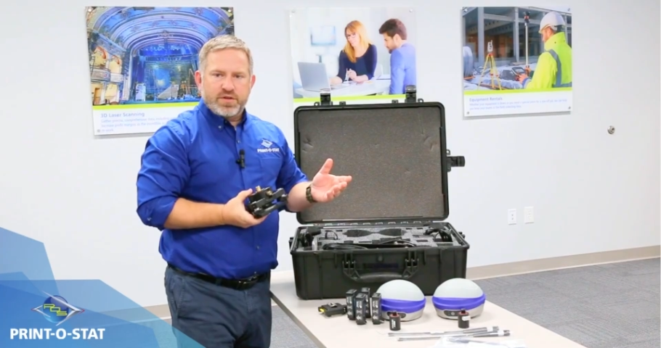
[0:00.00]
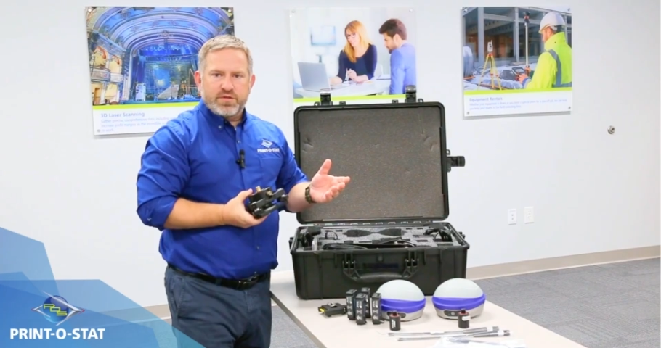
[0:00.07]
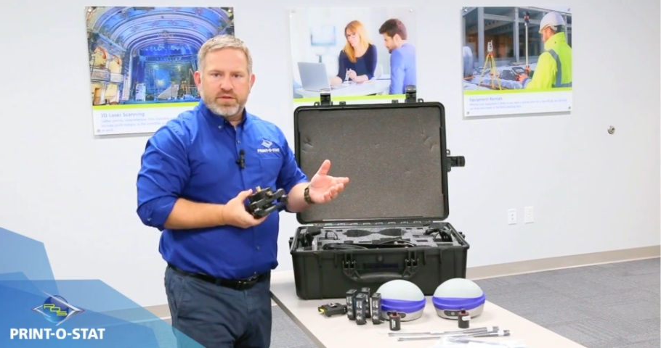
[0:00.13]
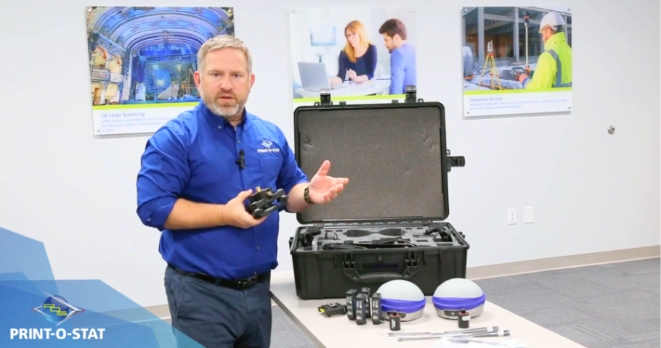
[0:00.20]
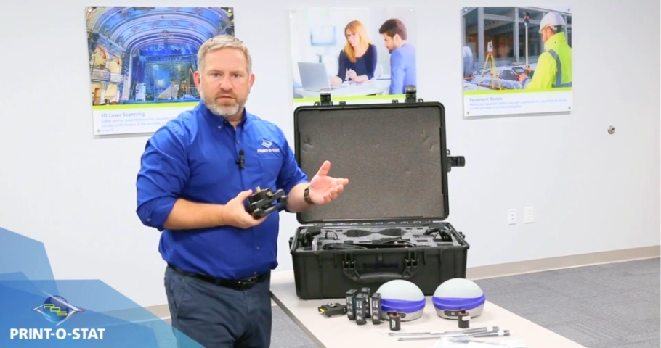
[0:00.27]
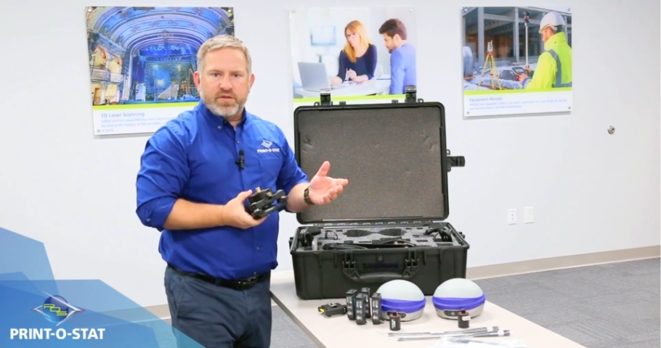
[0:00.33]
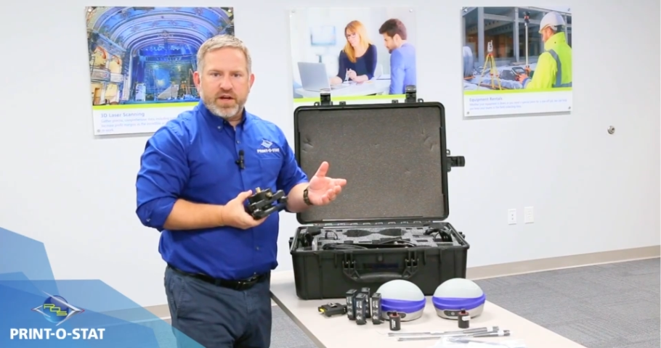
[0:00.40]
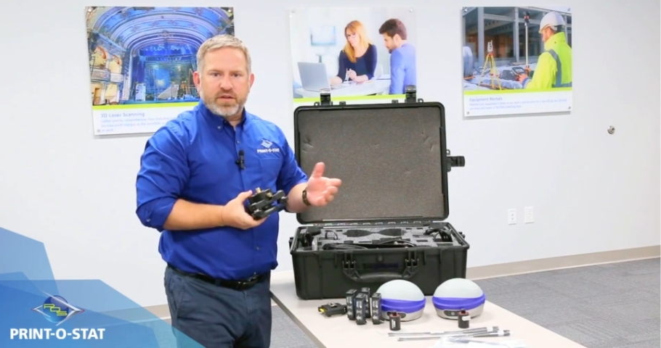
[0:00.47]

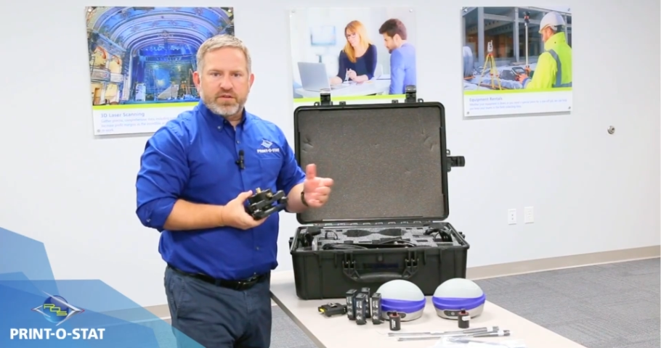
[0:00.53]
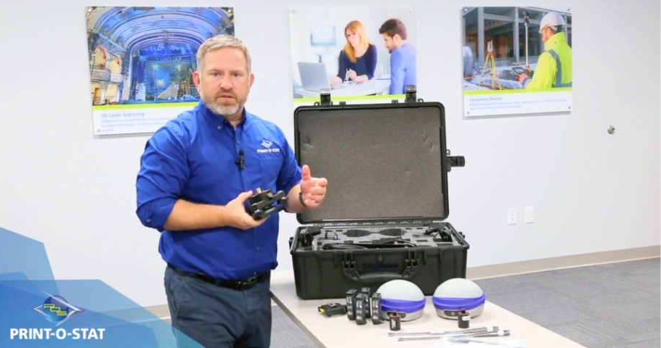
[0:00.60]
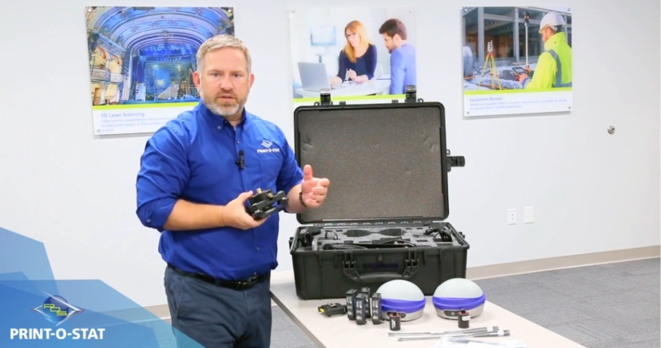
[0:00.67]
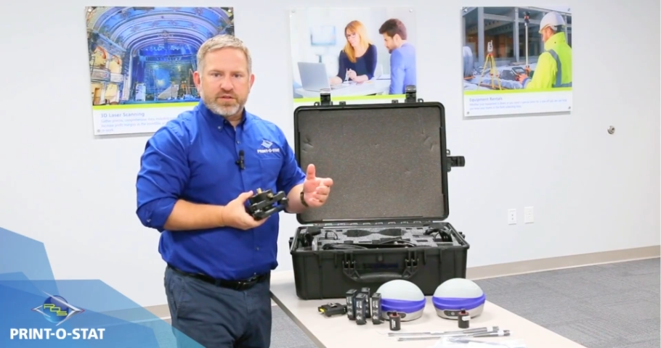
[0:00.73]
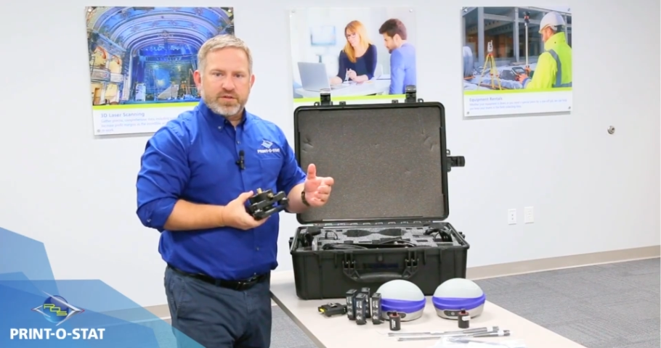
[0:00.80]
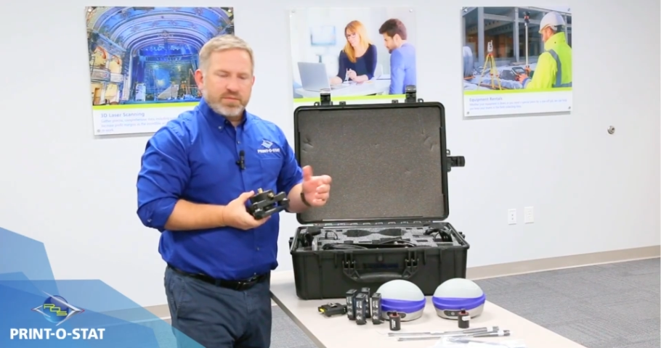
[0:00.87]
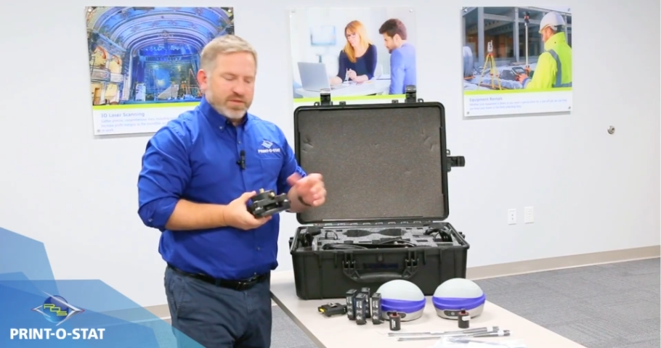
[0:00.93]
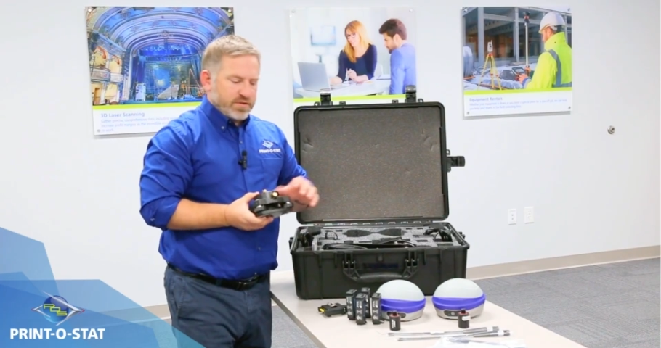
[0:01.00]
using a regular
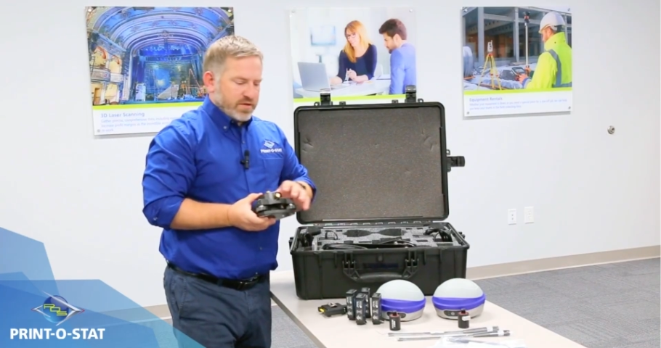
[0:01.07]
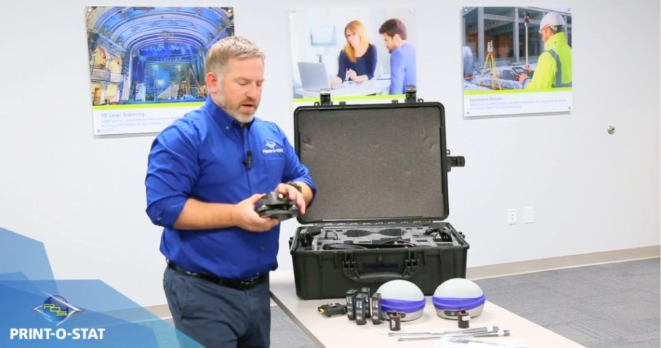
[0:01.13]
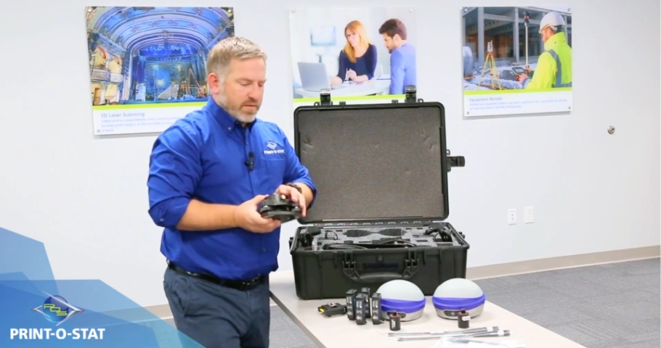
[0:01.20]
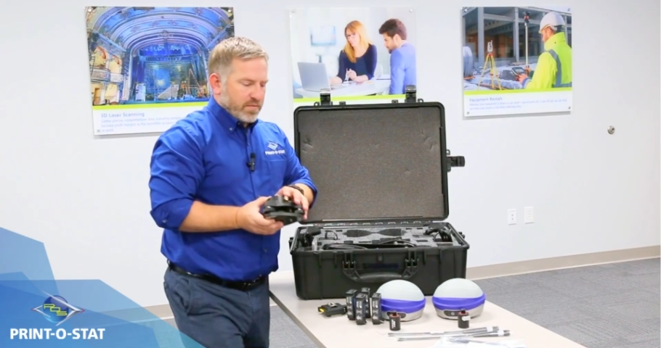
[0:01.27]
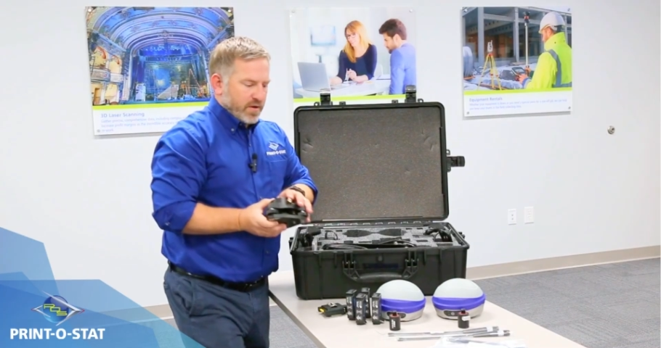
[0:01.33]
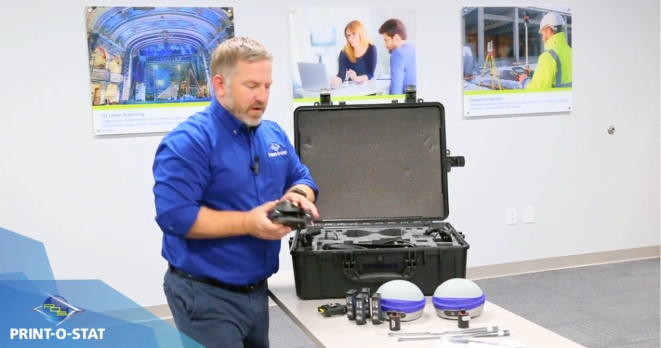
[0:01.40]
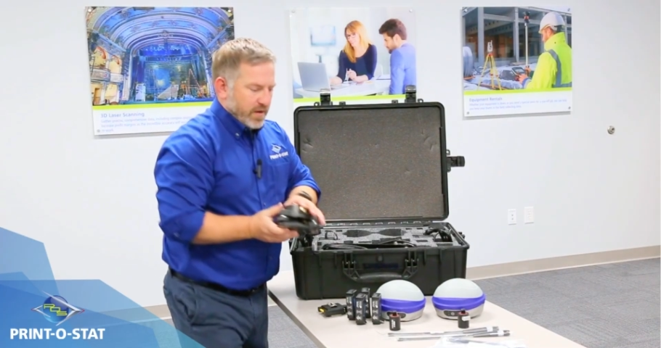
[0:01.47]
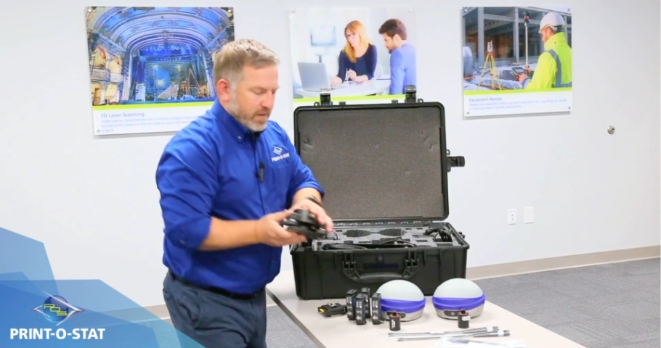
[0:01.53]
instrument
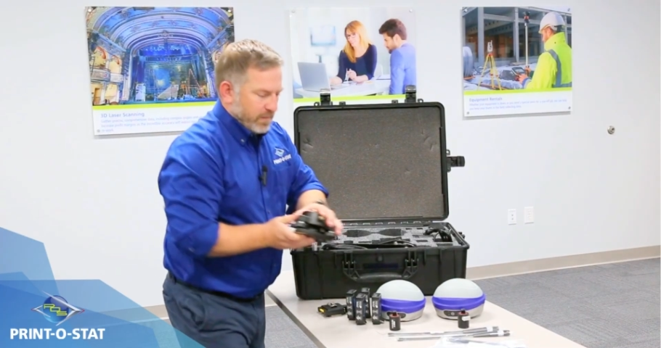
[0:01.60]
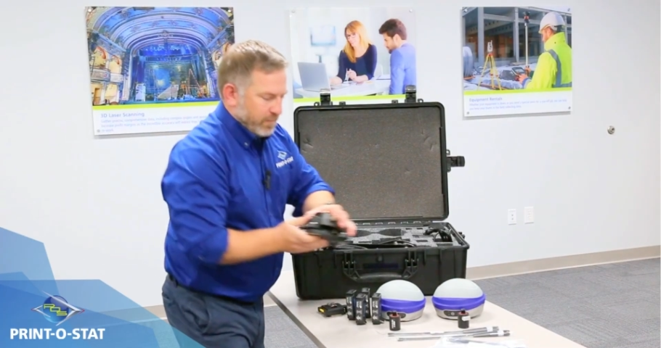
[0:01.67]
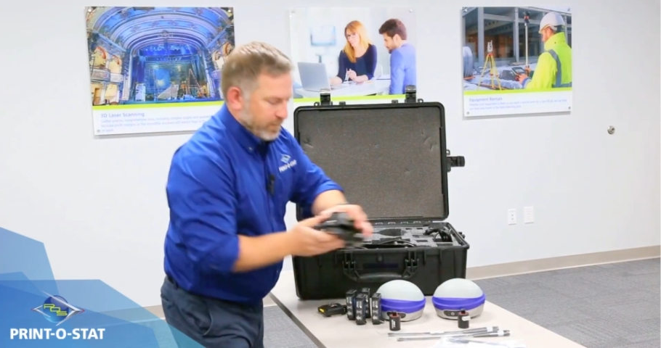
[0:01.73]
tripod.